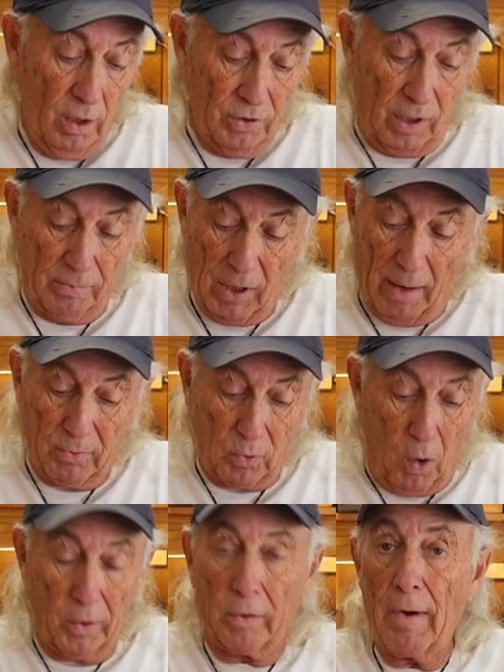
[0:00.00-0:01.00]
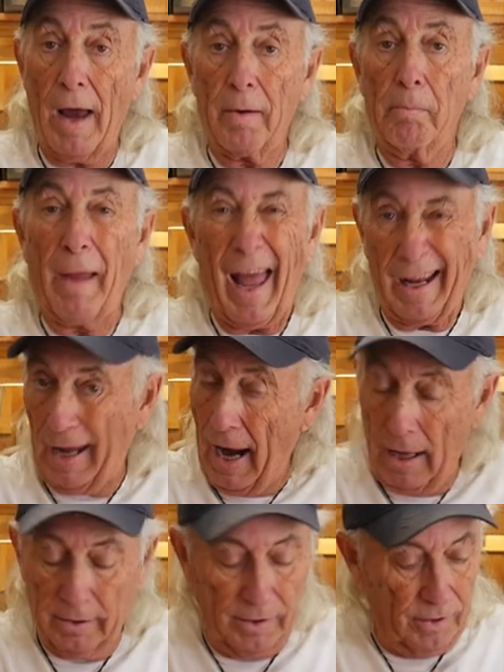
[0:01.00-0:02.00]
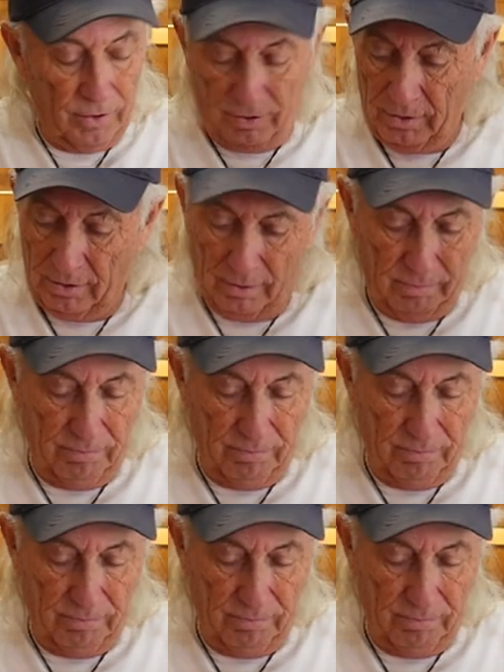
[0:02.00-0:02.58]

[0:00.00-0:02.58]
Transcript: sometimes rolling around in back alleys. Uh,